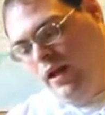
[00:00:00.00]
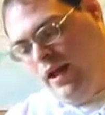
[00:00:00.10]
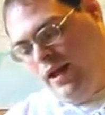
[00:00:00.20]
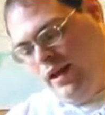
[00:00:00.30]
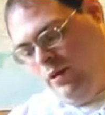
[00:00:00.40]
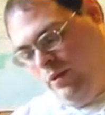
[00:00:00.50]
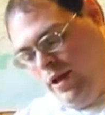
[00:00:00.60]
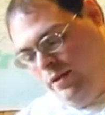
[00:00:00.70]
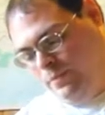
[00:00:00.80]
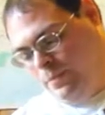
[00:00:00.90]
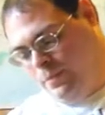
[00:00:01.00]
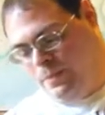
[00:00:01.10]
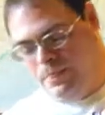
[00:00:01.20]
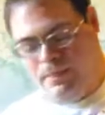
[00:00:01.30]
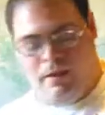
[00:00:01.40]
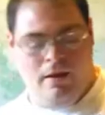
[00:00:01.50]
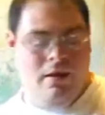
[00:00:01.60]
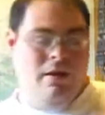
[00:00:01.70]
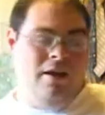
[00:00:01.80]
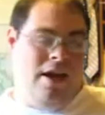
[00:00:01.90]
anyway.
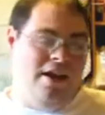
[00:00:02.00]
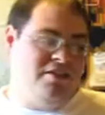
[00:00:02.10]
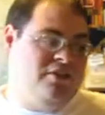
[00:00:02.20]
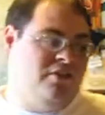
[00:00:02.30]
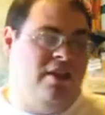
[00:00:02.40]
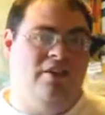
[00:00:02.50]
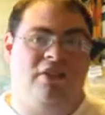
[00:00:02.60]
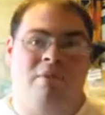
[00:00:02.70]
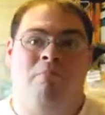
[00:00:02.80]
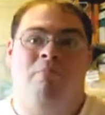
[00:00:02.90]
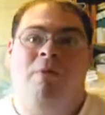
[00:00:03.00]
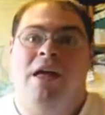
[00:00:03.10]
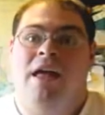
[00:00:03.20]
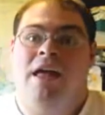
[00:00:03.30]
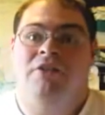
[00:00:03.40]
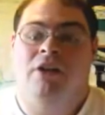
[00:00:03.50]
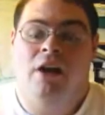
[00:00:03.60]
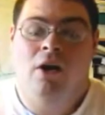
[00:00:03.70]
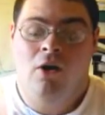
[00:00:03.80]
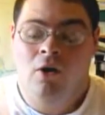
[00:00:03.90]
As you can see, it's a big, it's a
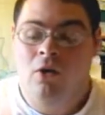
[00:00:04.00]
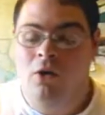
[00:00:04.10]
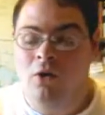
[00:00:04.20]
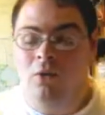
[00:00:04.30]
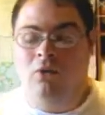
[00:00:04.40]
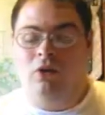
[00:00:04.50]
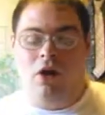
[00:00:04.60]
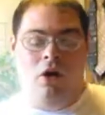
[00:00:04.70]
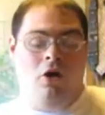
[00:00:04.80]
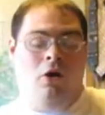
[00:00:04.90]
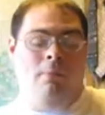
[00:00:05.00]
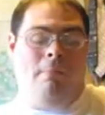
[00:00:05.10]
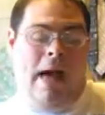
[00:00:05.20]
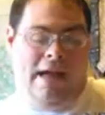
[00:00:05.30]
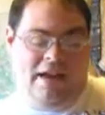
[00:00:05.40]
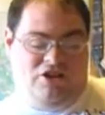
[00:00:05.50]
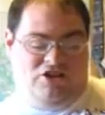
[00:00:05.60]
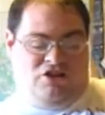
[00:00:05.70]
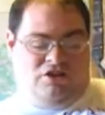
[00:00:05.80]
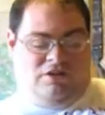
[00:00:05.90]
long, long
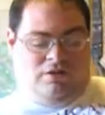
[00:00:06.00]
package.